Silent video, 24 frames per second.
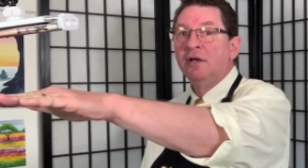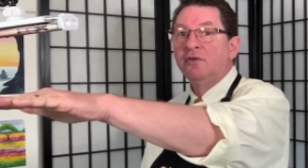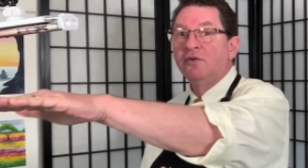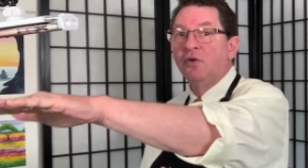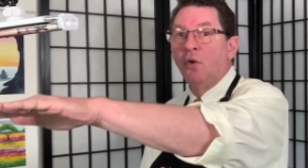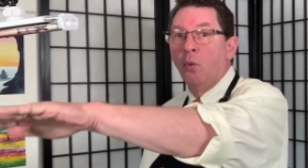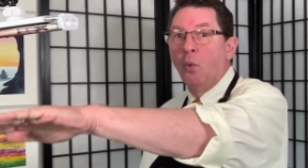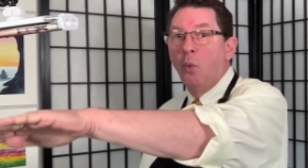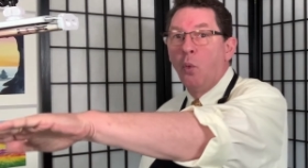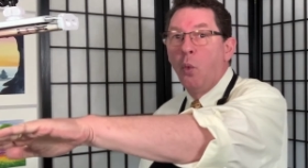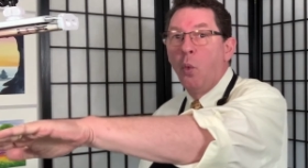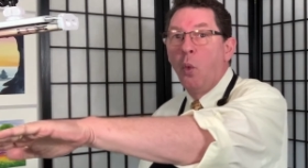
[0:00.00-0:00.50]

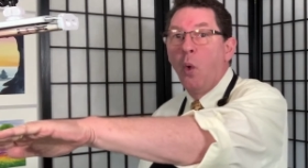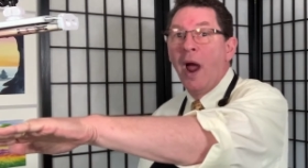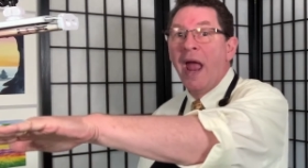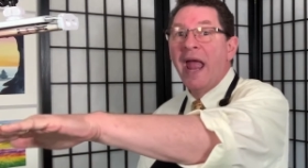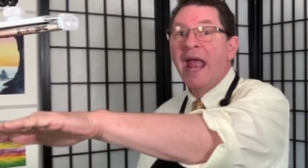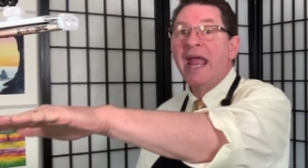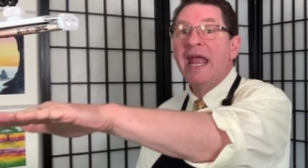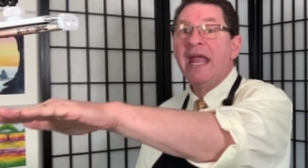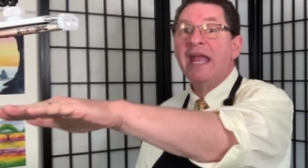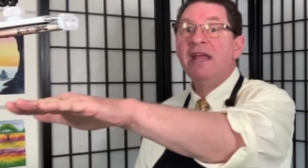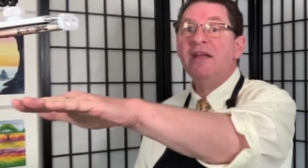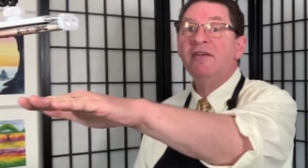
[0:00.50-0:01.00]
to
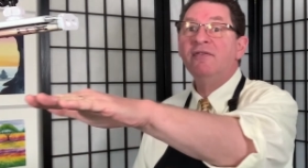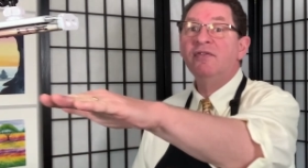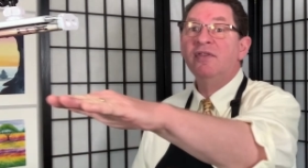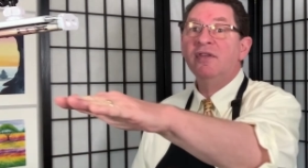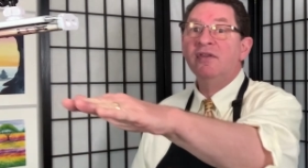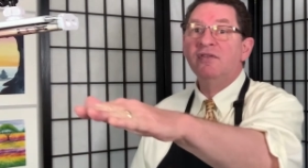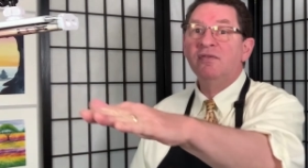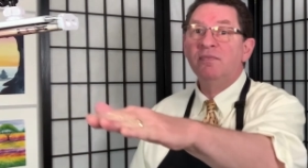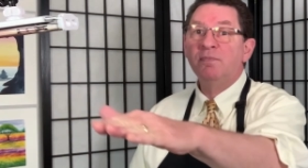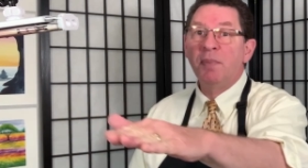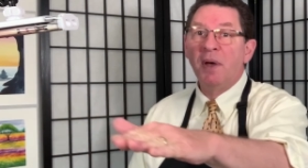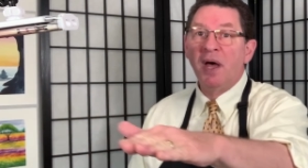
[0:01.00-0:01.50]
wave
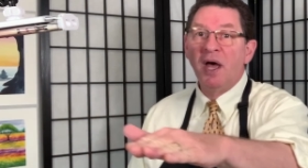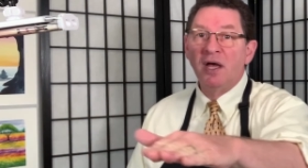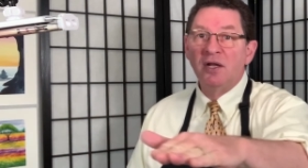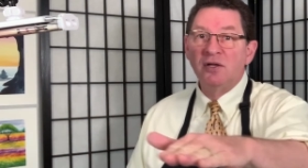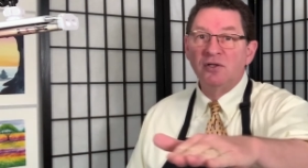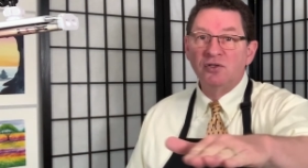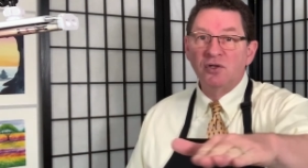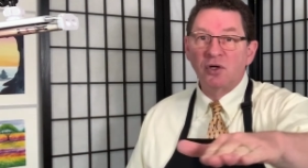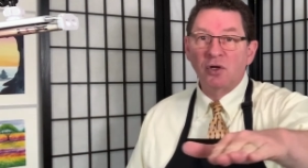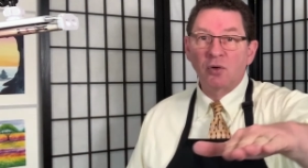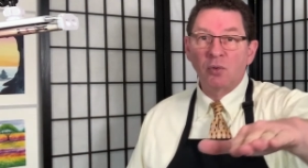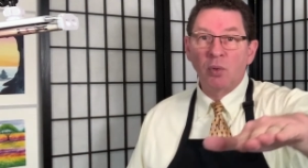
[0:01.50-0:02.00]
the
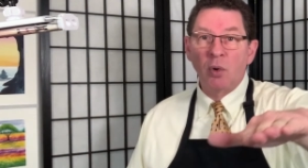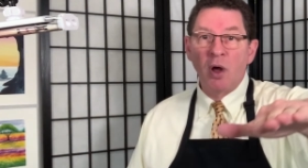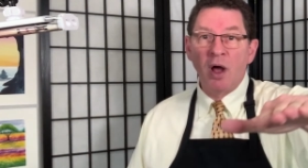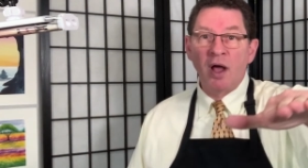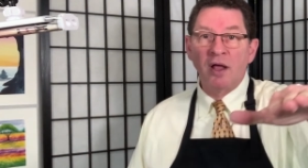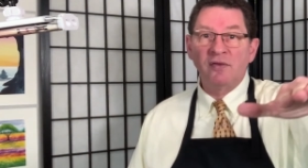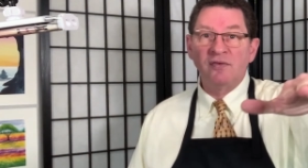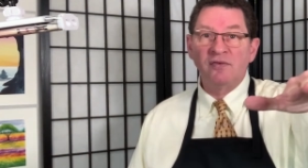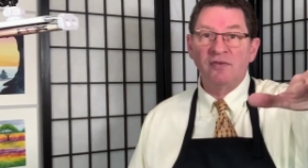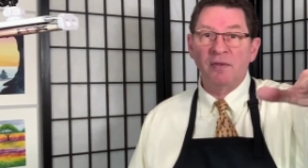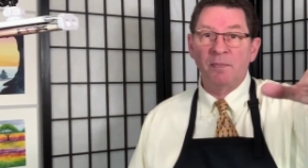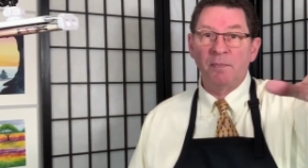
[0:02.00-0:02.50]
sponge
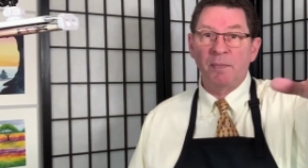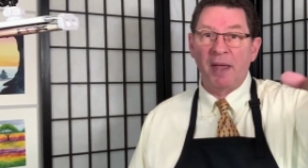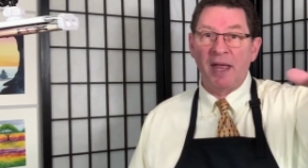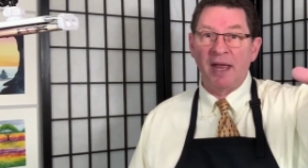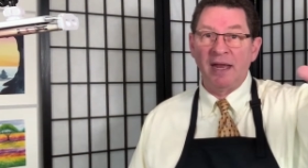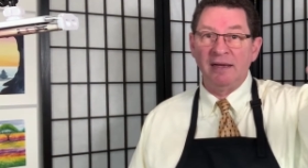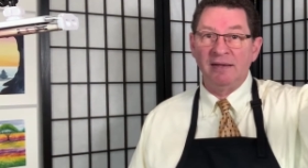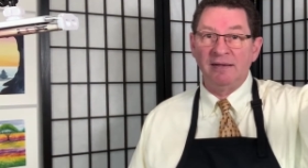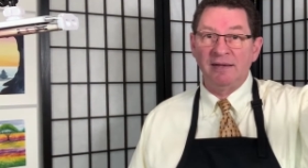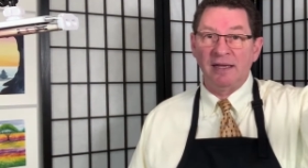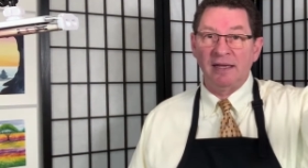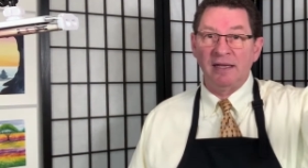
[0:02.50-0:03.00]
across the
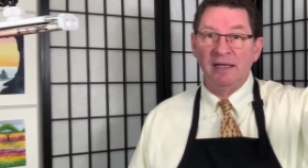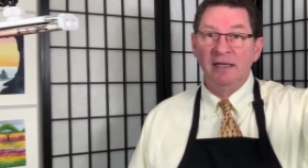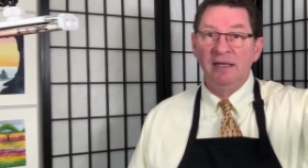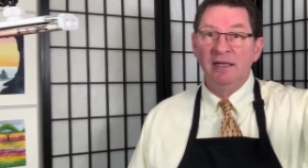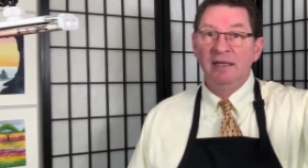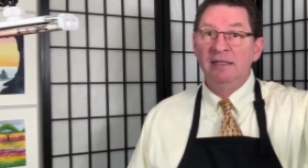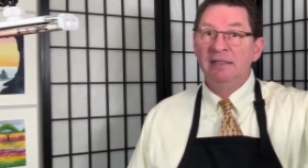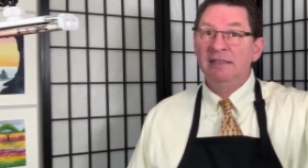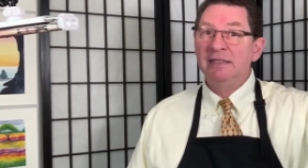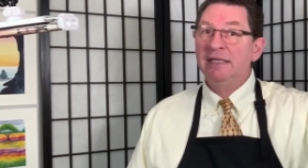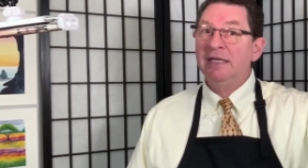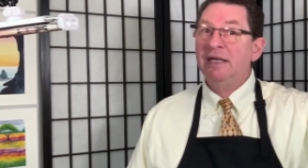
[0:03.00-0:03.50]
painting
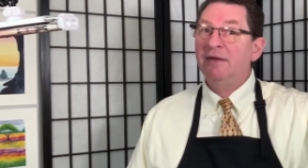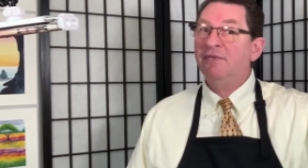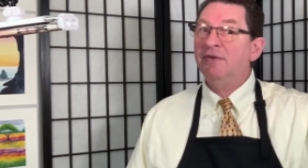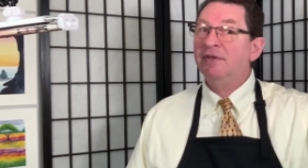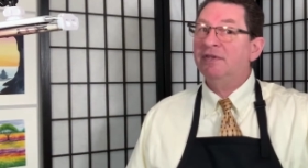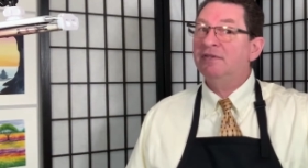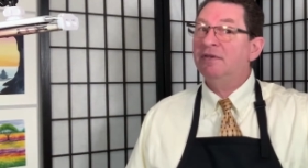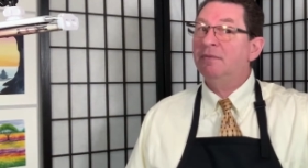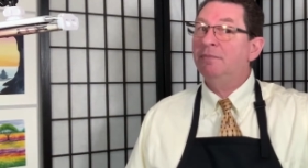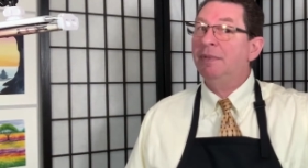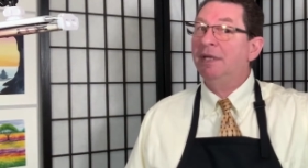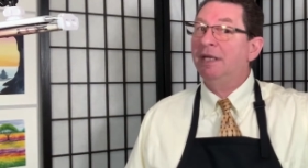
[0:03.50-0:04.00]
to give
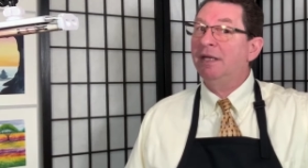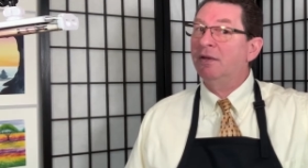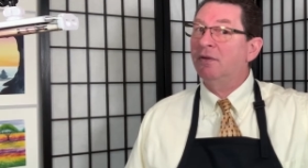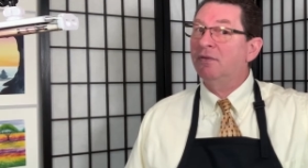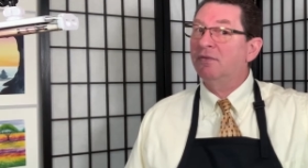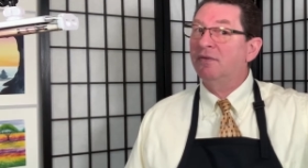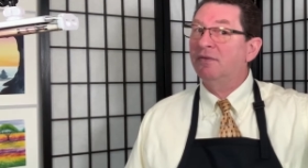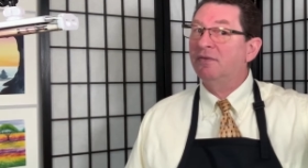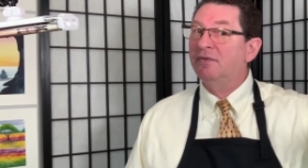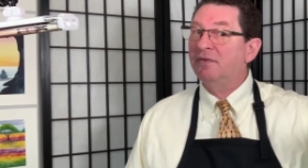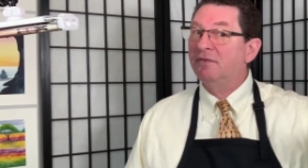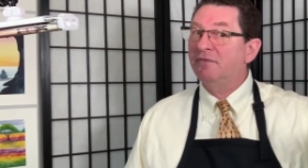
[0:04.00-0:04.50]
us some
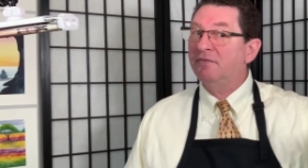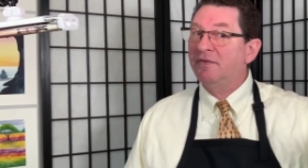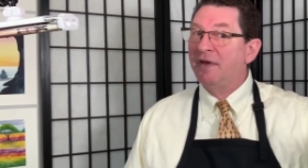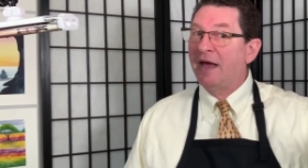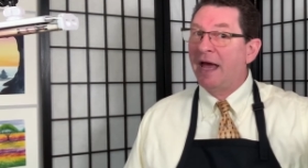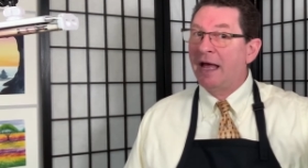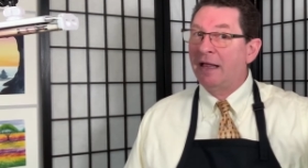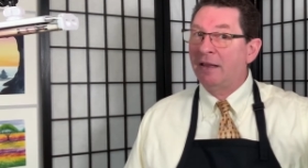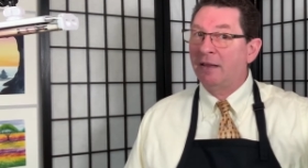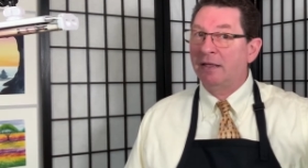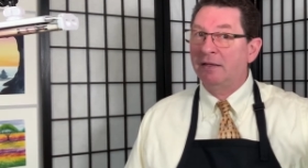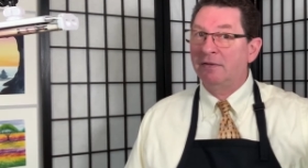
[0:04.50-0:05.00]
hills and some
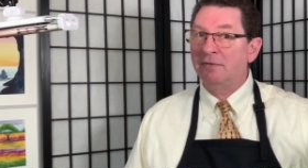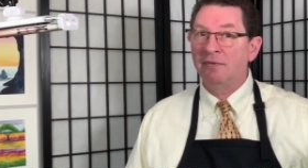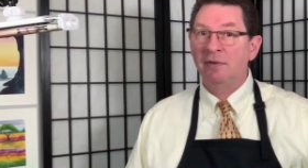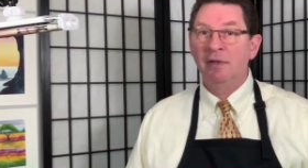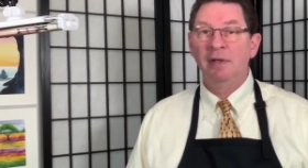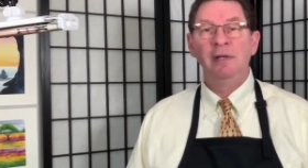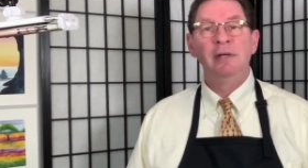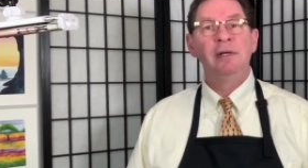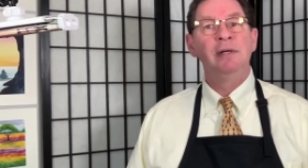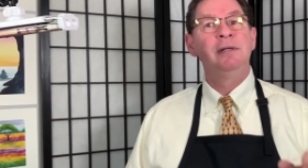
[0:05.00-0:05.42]
valleys.